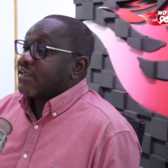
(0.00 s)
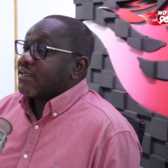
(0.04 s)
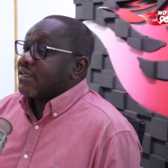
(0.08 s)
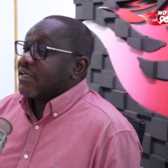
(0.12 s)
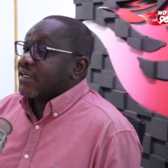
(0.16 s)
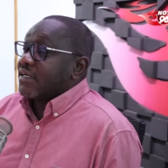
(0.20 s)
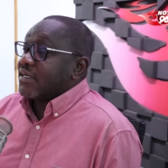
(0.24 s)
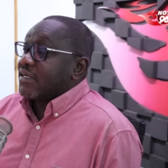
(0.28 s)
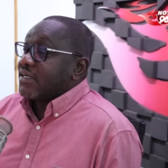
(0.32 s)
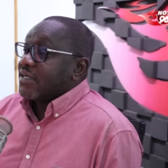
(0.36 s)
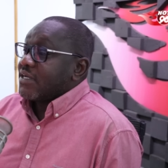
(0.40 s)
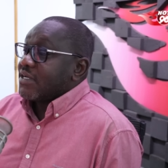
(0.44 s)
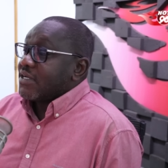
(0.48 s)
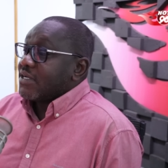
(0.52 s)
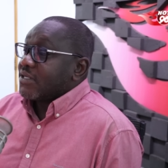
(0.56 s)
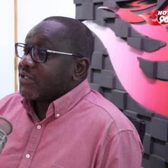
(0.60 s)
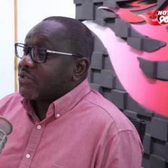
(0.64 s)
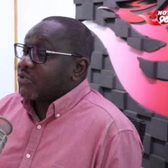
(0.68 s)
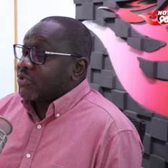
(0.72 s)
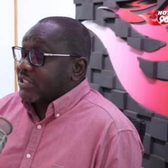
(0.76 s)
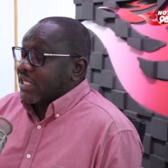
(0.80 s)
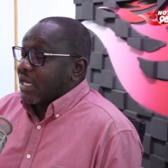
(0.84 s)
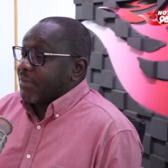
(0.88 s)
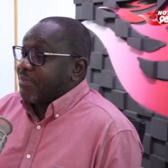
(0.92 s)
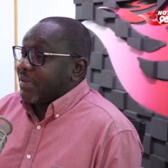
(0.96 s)
Eh?
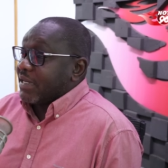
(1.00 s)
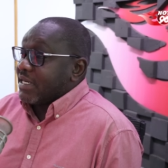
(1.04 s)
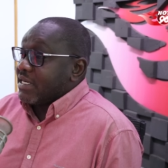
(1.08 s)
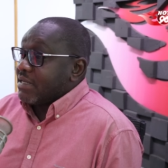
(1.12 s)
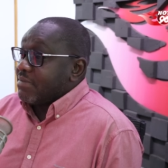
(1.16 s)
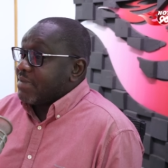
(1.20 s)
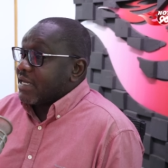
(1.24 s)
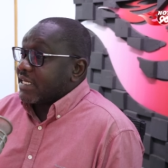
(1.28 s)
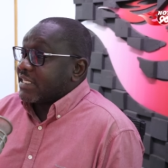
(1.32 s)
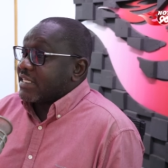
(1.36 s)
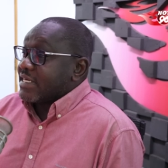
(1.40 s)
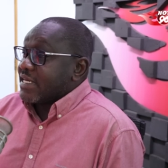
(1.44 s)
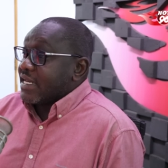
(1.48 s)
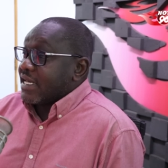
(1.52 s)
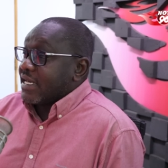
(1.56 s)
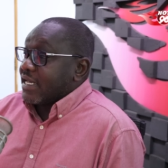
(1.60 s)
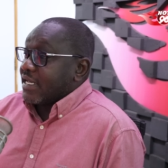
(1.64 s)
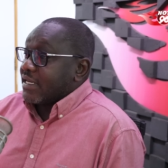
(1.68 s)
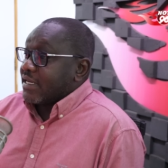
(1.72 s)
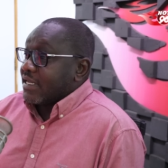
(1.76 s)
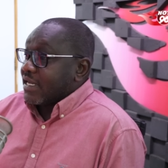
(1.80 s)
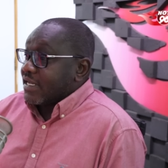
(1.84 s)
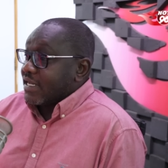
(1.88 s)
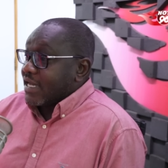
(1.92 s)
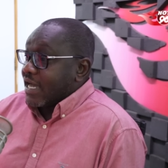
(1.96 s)
To chap a debate na
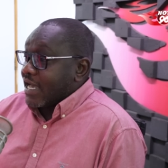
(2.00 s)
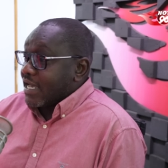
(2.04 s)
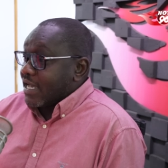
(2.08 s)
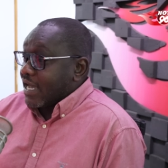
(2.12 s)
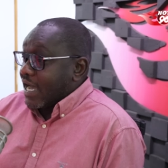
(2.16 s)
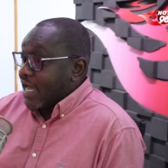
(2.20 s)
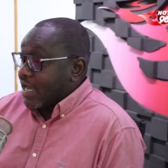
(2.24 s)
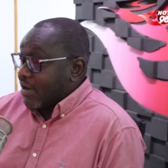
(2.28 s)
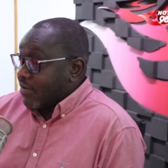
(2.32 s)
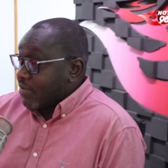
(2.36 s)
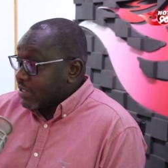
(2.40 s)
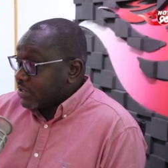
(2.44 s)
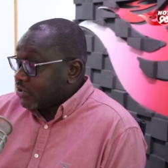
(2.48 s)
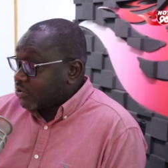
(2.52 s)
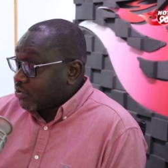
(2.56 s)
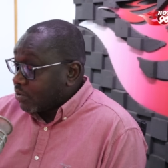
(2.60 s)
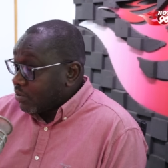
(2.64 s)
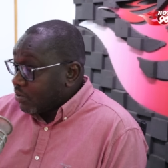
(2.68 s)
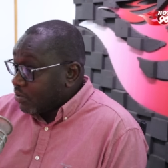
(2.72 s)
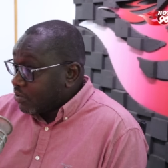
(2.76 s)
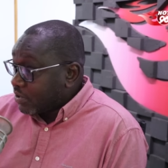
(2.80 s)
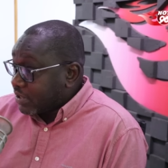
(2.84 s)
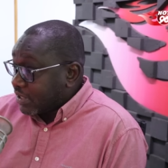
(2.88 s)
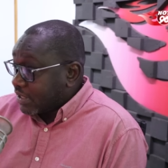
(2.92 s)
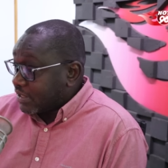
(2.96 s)
yeye. Hapa hapa. I want to
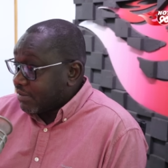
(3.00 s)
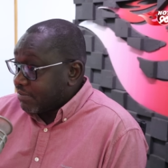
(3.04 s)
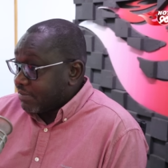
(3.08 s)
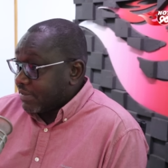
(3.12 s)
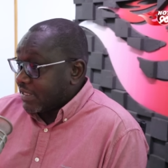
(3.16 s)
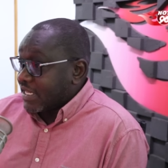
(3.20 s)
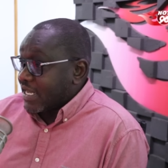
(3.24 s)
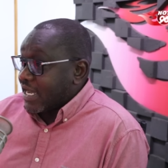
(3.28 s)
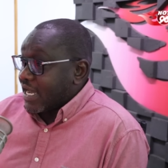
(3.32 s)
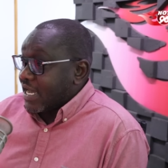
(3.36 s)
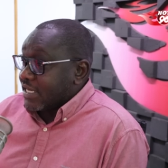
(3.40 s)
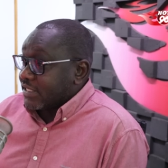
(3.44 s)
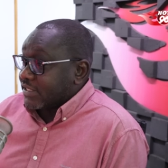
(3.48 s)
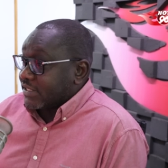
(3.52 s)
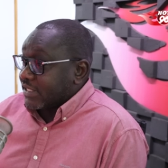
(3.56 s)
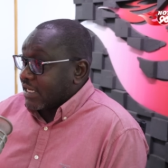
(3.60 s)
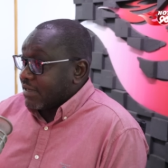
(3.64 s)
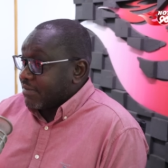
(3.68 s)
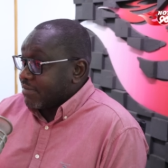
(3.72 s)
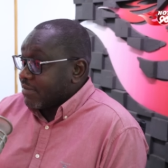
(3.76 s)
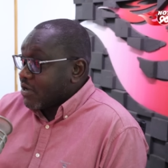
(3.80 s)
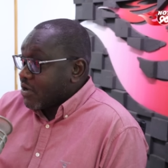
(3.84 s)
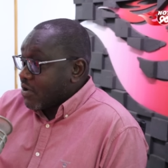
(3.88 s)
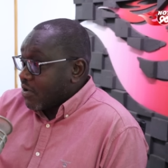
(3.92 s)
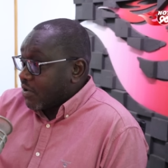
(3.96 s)
look him in the eye and tell
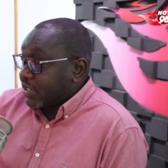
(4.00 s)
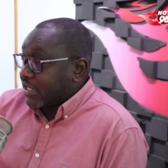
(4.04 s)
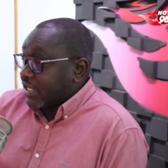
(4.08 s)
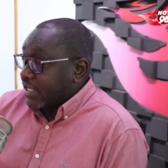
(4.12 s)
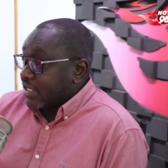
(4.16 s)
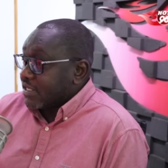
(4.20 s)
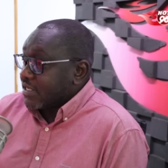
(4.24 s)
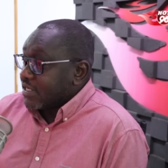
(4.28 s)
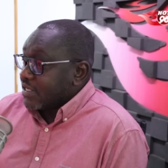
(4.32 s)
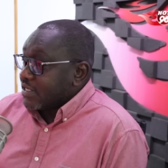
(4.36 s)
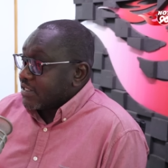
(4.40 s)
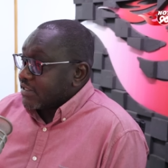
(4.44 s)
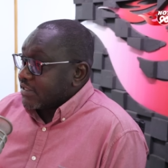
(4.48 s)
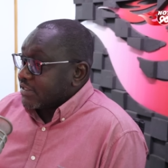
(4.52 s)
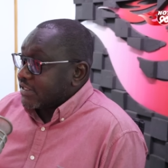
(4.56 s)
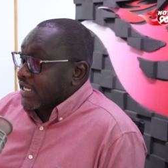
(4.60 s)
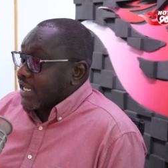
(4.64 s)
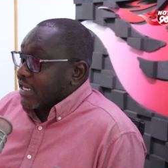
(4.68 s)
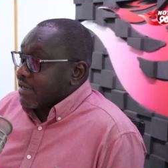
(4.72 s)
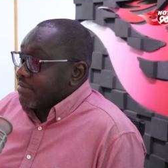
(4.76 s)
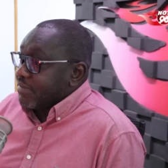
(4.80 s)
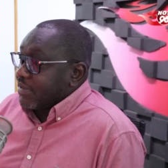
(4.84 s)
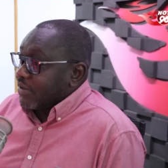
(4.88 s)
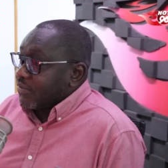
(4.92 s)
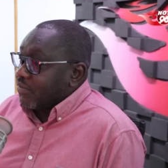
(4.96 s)
him, okay,
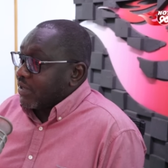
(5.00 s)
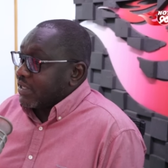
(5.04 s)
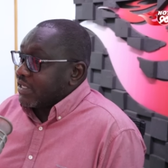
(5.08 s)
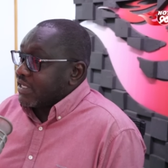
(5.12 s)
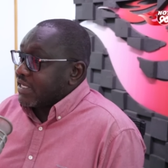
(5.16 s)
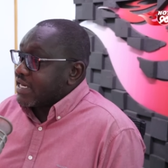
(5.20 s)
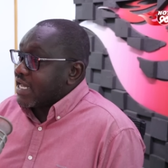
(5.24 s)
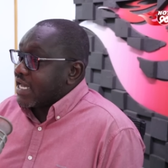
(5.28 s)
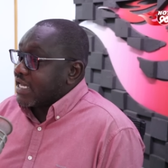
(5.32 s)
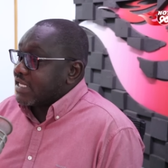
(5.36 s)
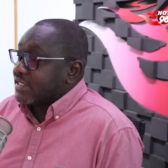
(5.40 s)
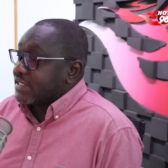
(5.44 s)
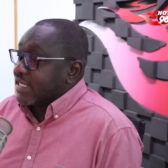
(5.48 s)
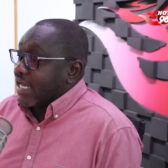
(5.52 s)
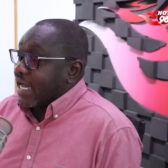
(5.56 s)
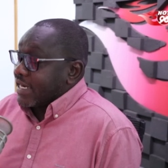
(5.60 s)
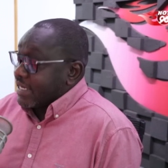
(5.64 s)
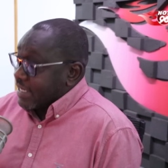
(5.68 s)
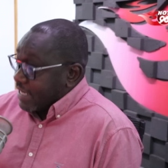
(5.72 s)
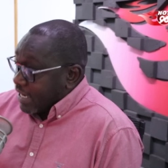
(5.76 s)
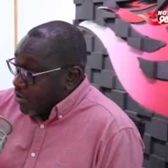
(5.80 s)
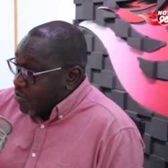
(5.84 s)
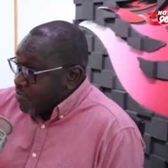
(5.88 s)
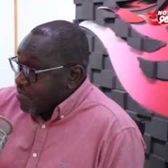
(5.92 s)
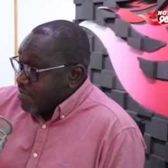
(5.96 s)
tell me when did I say,
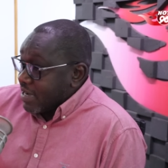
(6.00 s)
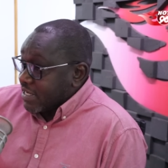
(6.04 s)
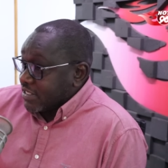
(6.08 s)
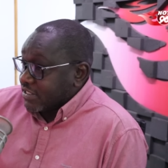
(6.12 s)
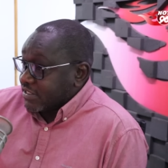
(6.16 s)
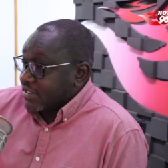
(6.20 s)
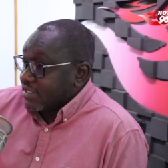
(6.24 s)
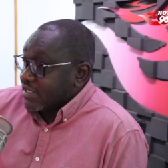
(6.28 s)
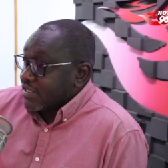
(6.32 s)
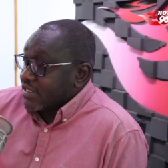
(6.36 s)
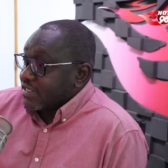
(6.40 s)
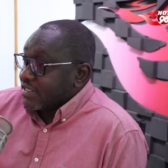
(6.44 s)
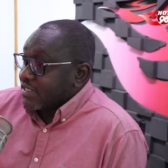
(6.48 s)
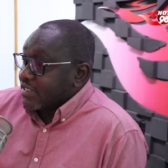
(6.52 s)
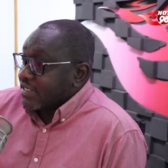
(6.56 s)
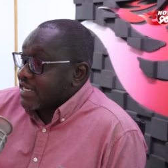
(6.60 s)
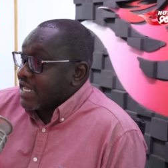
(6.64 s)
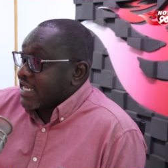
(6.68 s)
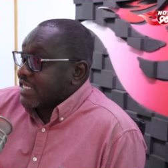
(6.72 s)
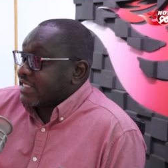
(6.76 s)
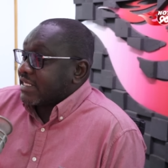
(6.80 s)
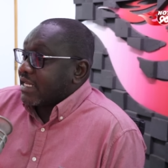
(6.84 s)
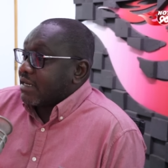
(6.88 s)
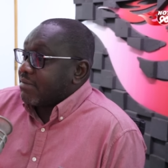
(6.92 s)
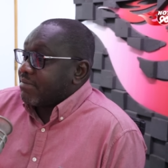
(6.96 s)
and how much did
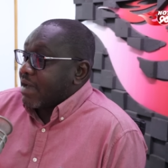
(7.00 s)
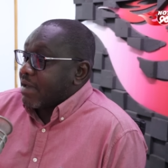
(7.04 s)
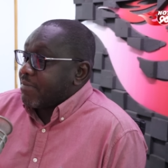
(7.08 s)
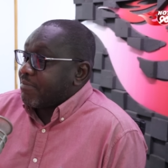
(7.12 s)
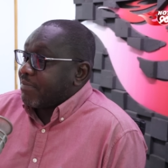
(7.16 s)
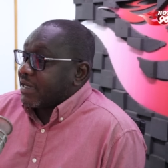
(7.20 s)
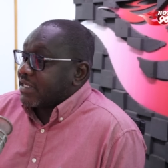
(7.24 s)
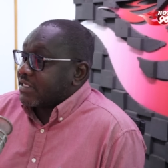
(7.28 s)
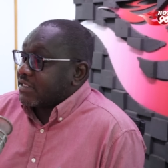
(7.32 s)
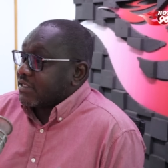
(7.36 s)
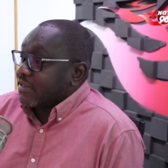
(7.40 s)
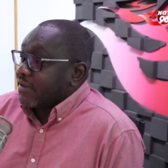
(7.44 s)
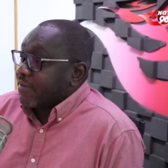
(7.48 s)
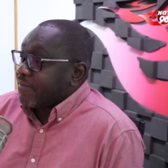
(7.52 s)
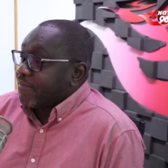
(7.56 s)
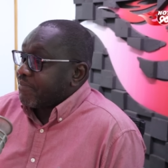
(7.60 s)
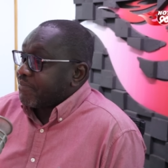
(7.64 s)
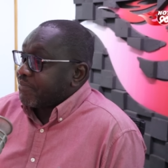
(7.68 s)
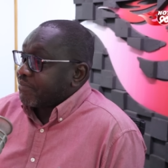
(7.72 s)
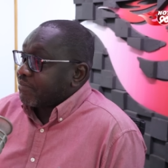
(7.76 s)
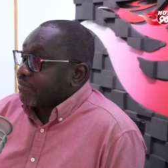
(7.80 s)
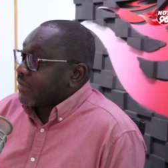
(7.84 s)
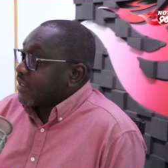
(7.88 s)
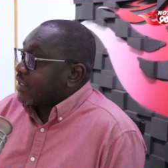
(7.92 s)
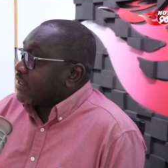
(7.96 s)
I sell my party? And to
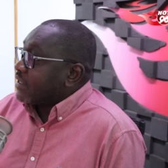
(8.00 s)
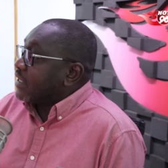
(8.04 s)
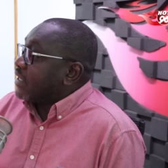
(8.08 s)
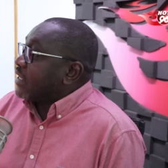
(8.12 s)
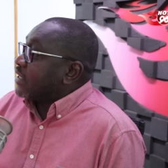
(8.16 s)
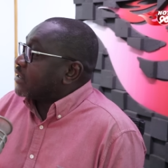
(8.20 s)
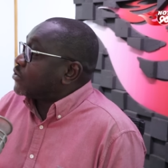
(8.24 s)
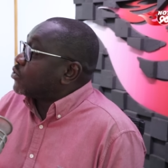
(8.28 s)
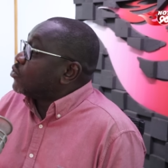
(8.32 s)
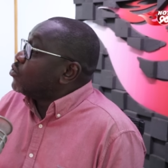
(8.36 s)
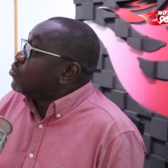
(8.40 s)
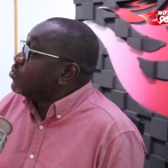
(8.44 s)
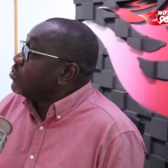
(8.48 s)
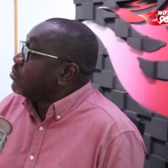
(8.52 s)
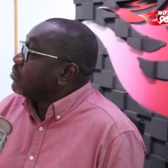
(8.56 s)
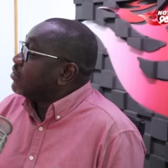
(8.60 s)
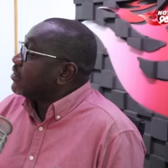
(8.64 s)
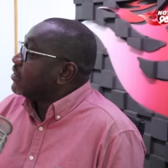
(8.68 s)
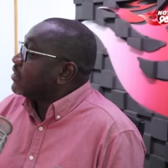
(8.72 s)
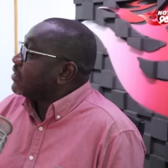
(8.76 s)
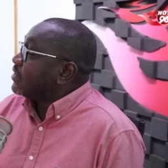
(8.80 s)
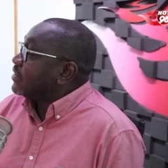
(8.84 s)
whom? Yeah, to whom?